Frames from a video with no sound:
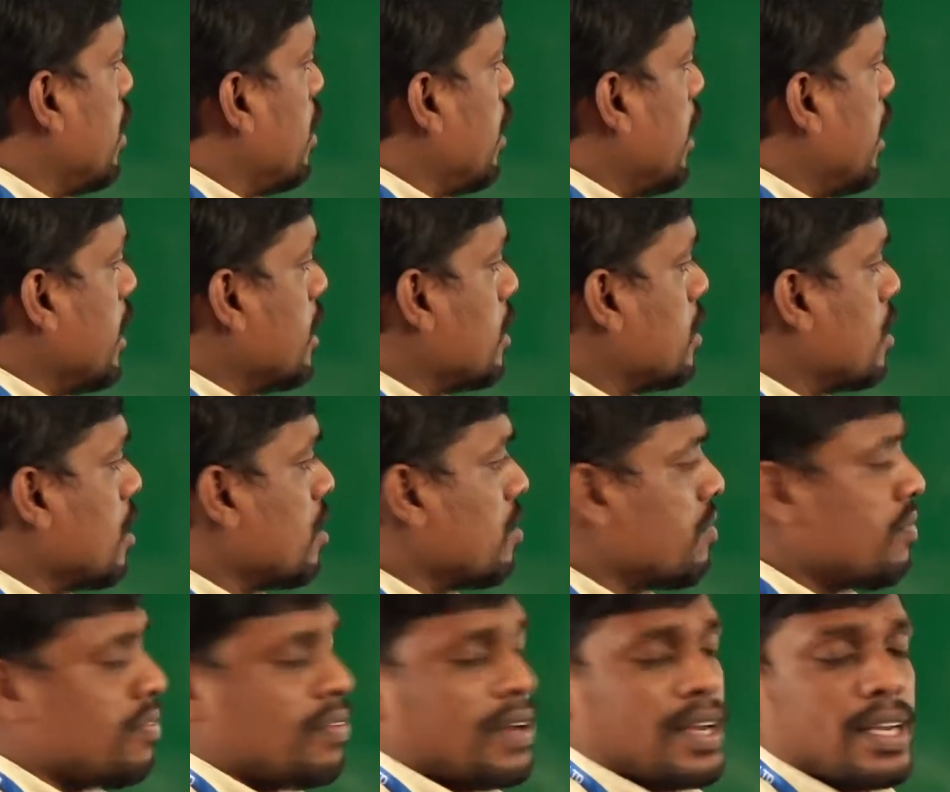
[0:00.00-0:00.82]

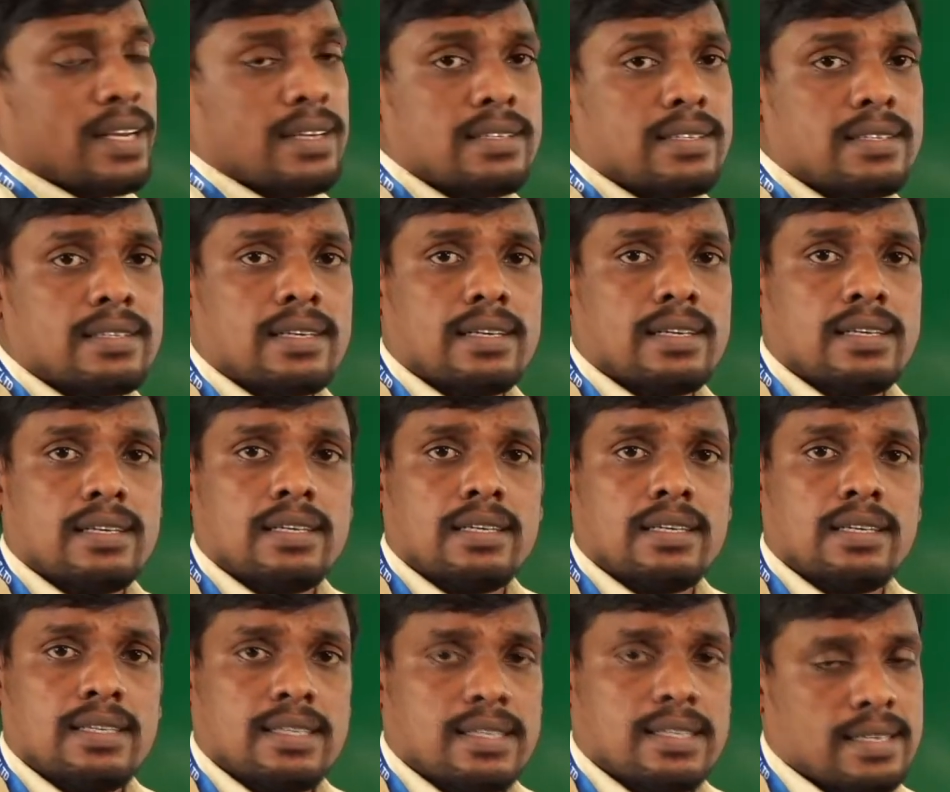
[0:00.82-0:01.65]
interphase
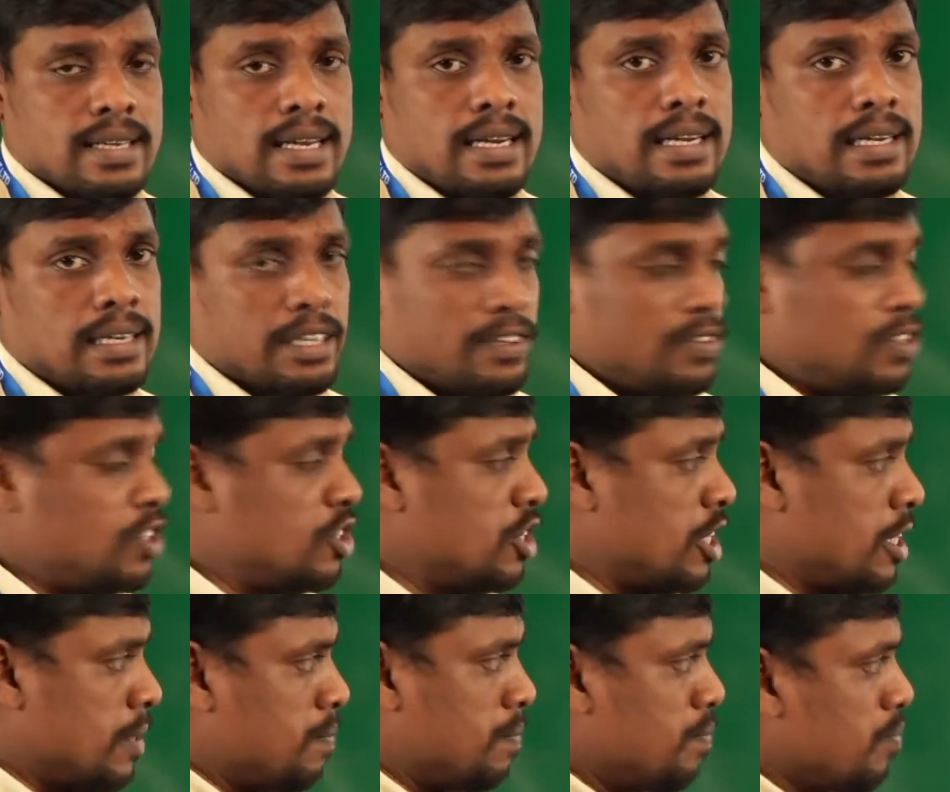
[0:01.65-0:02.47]
cell
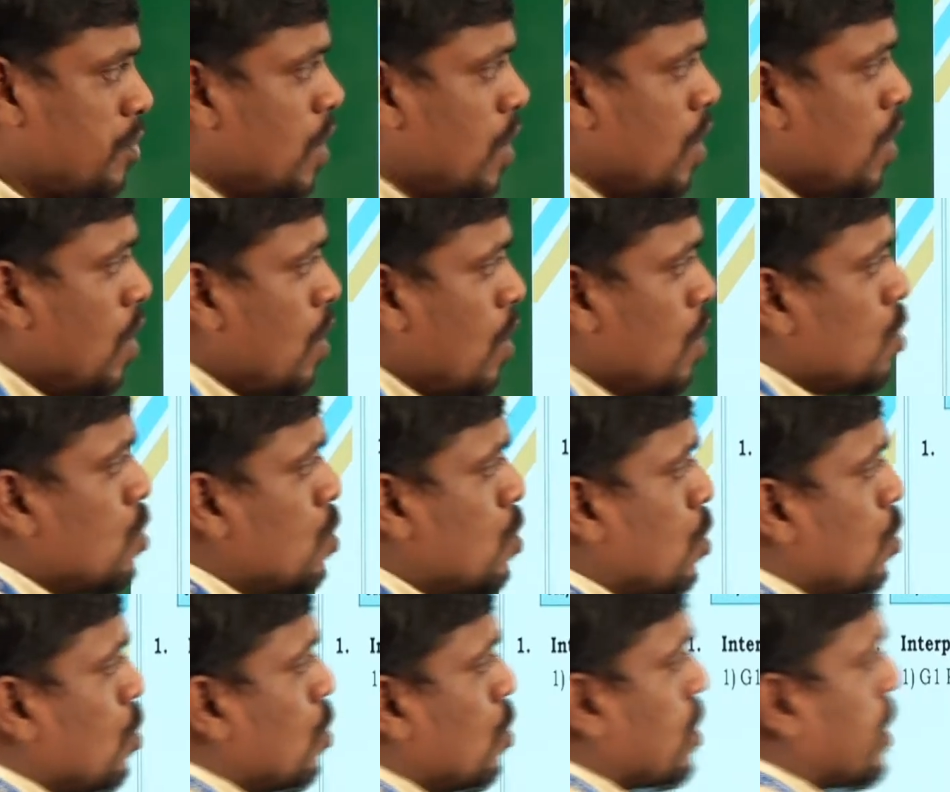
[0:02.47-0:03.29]
division.
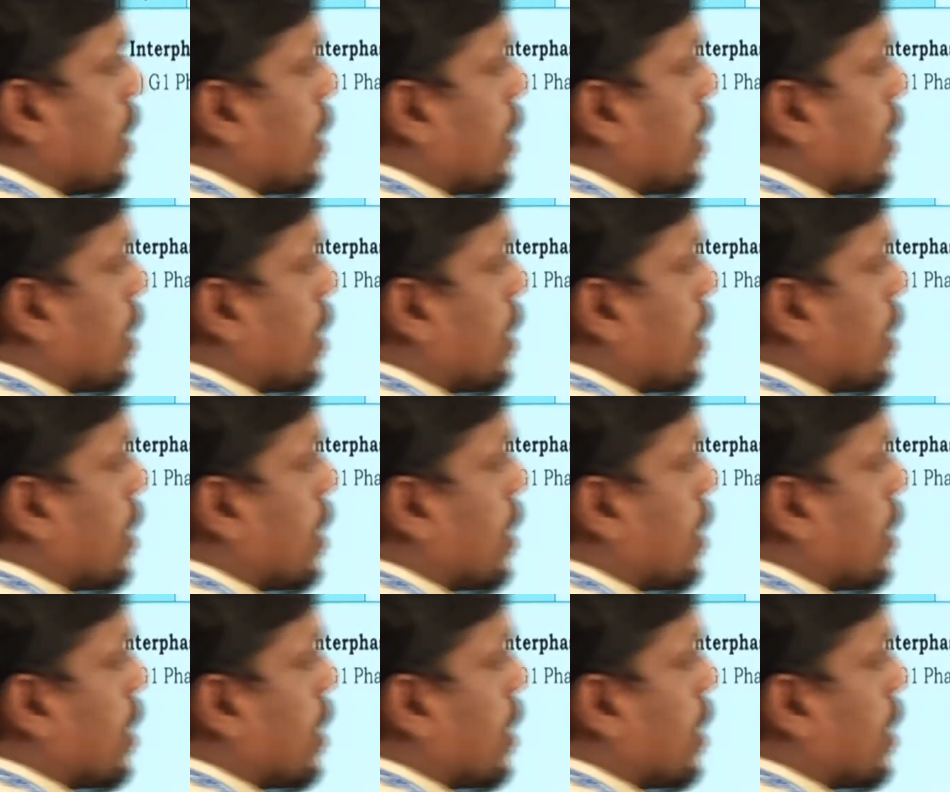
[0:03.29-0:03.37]
So, the